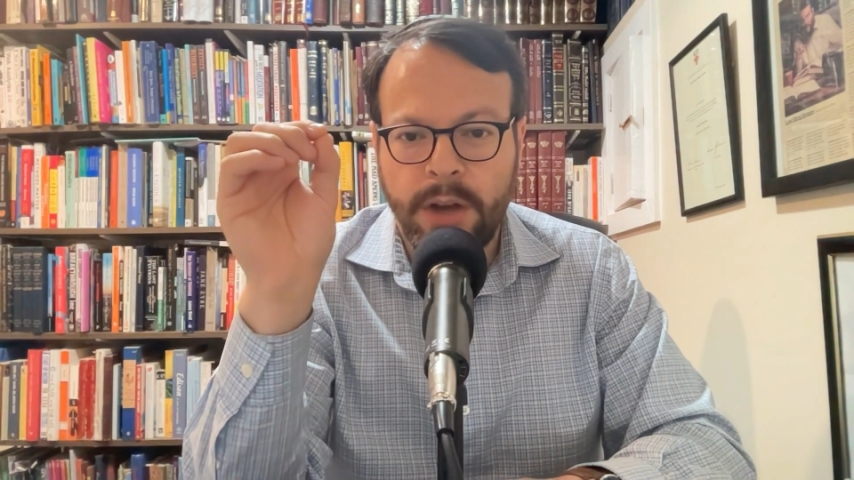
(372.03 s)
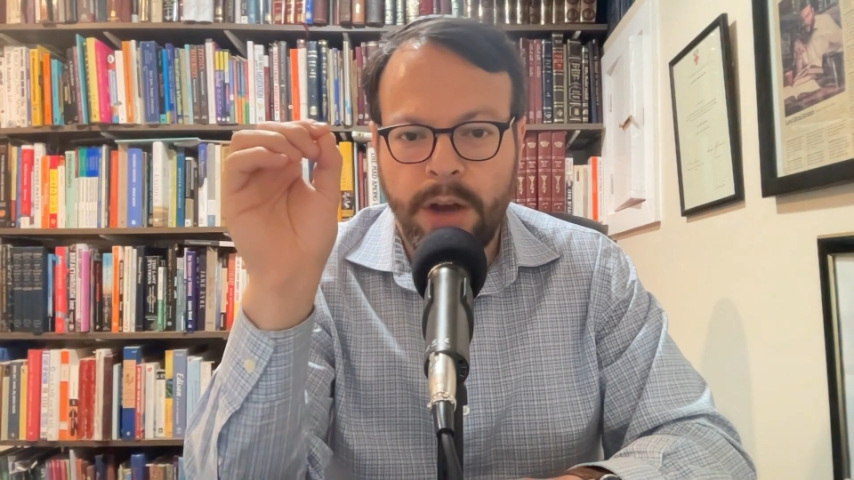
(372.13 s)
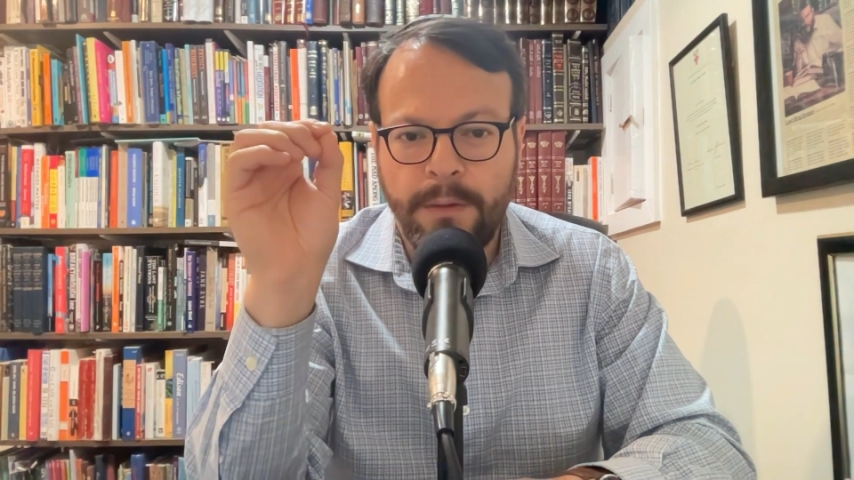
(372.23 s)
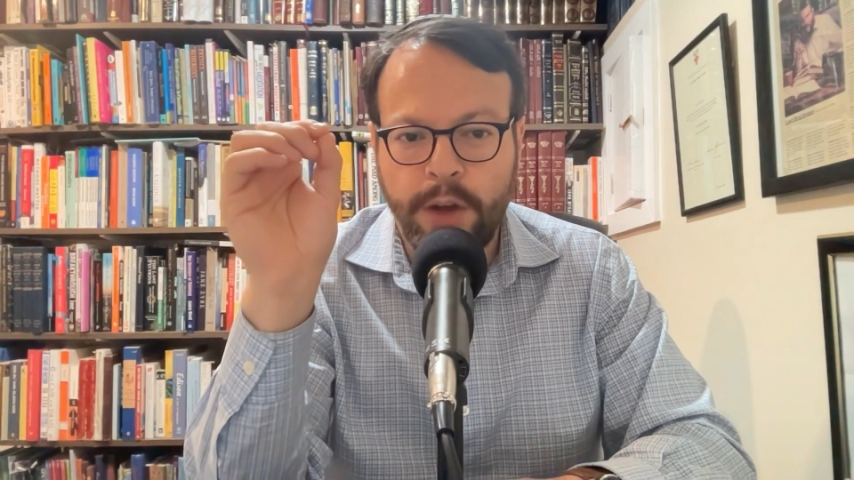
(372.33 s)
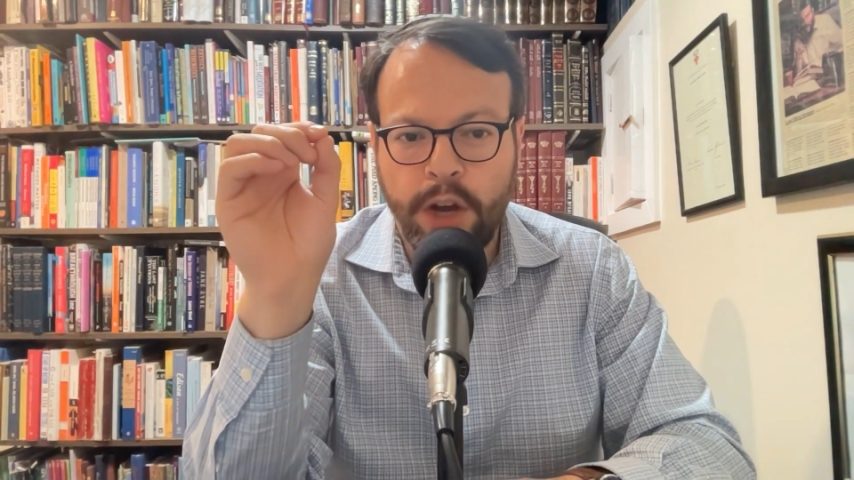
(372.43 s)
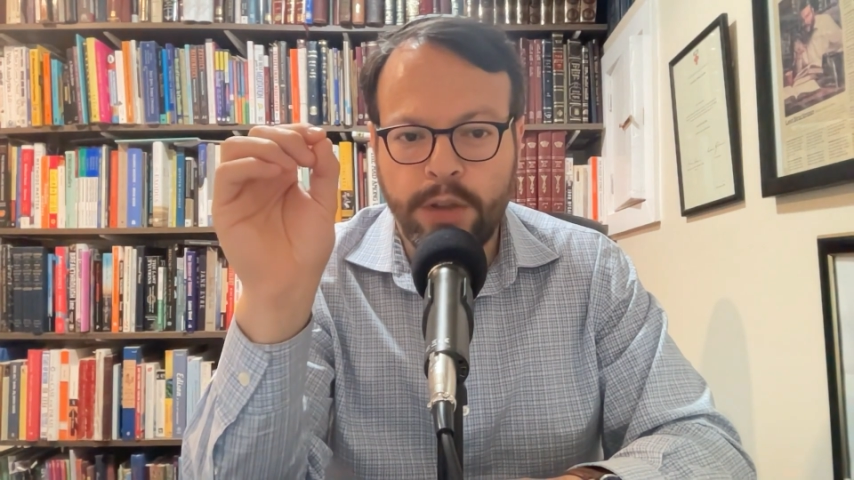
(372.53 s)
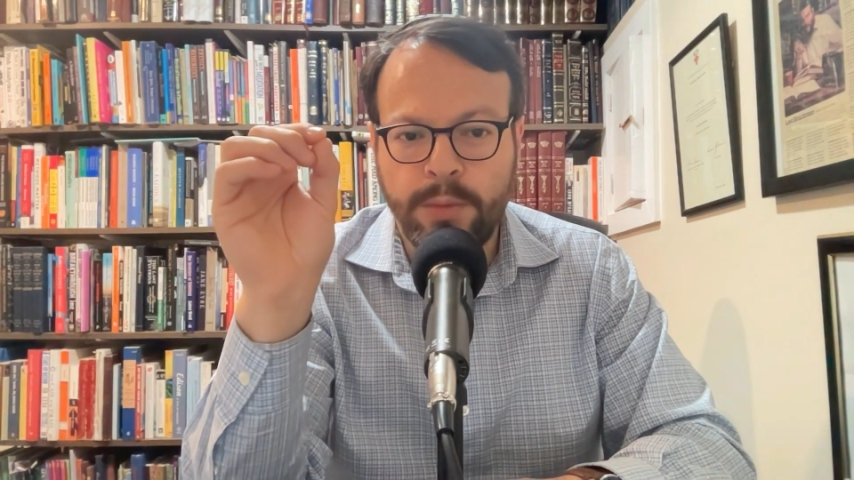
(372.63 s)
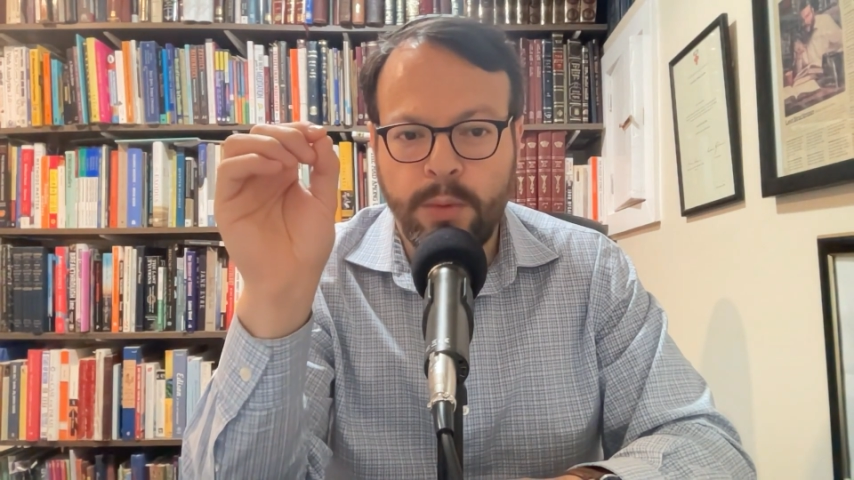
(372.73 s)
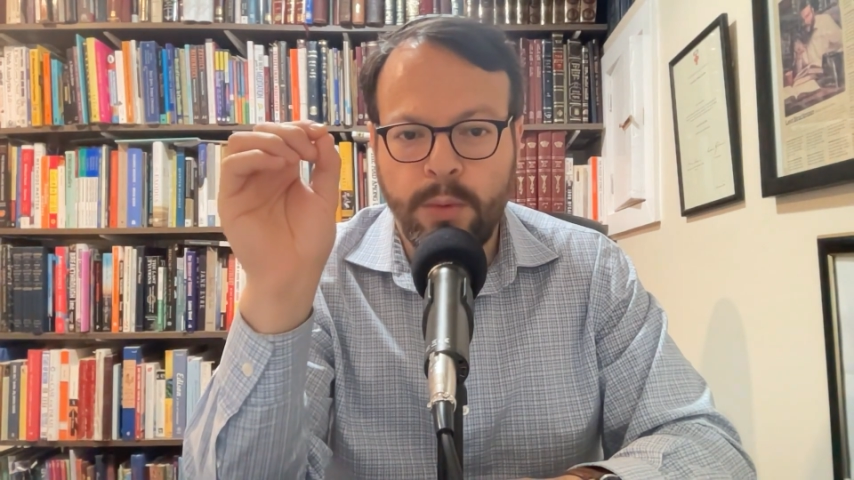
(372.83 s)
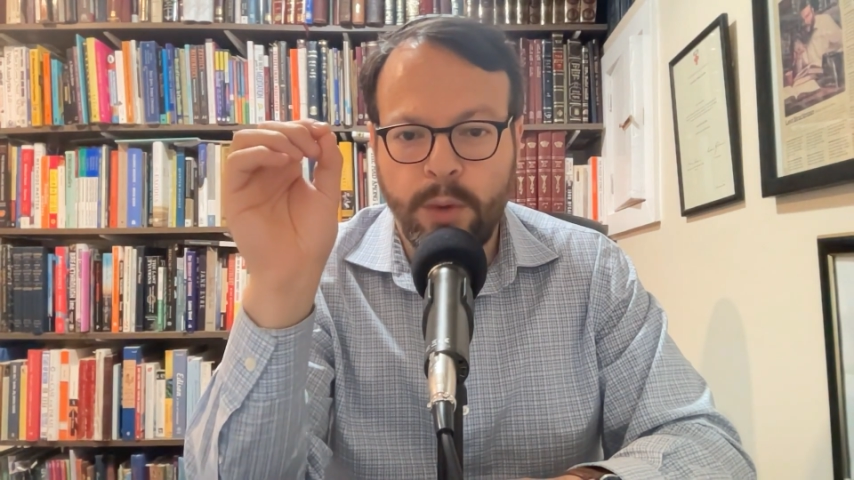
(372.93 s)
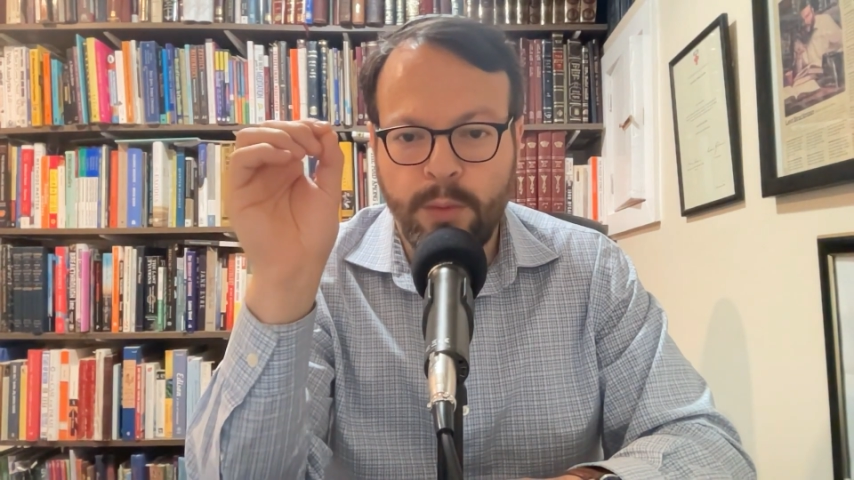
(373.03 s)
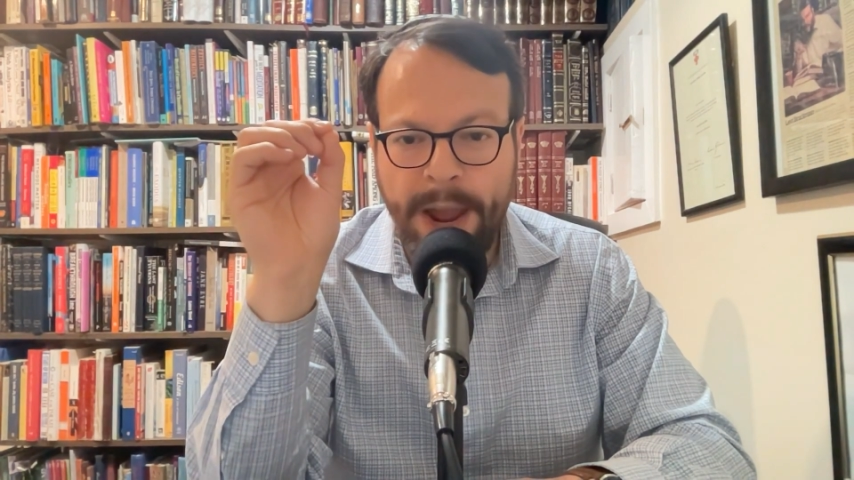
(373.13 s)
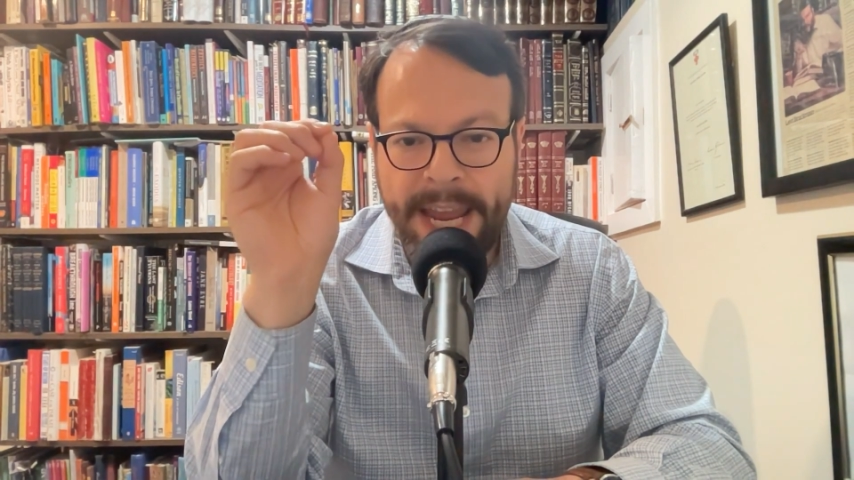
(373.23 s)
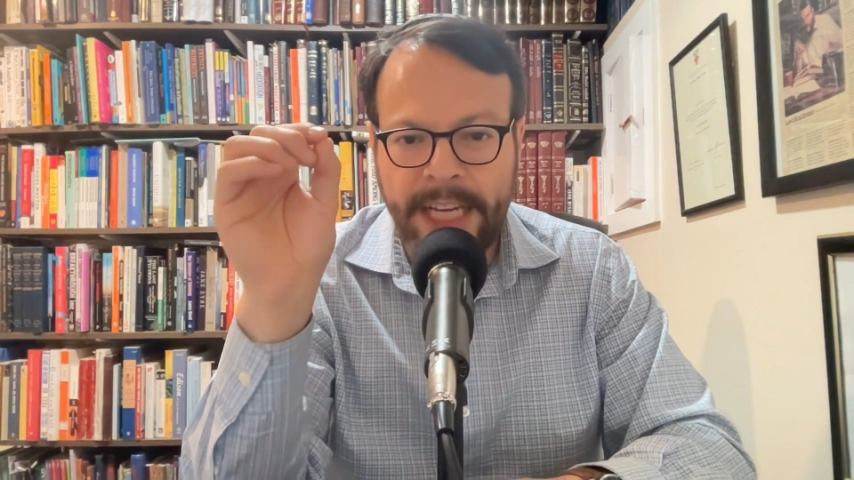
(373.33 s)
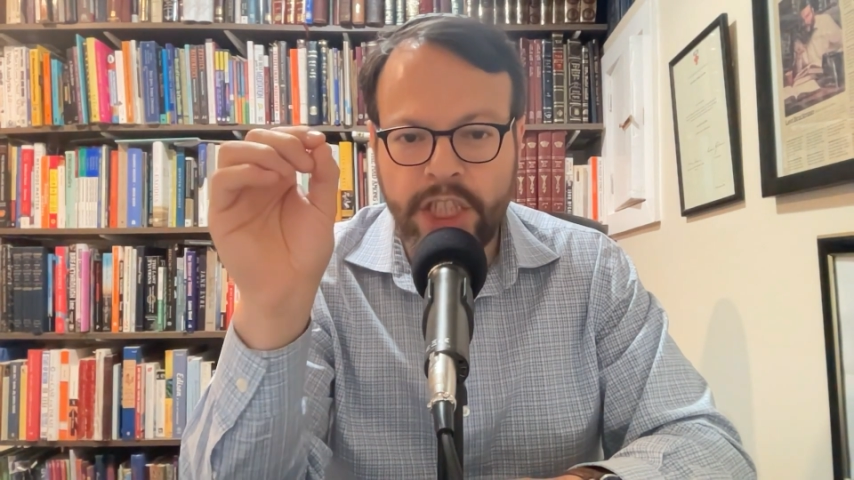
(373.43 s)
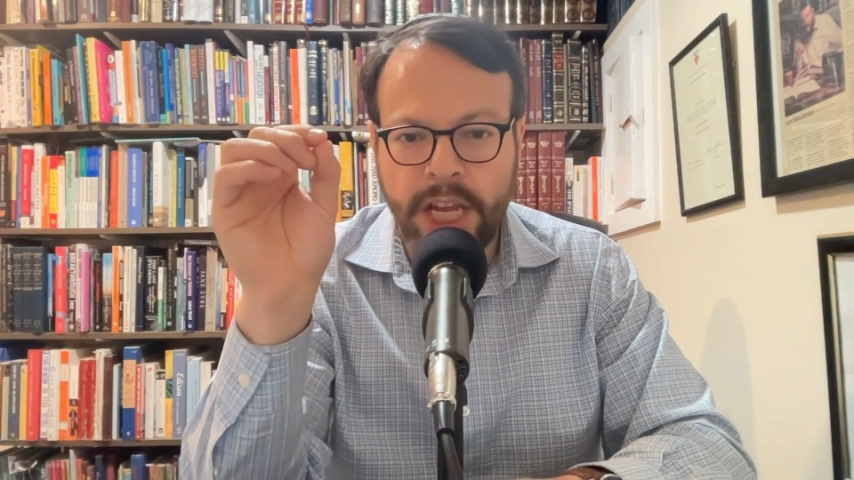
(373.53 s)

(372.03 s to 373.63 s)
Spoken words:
of God will rage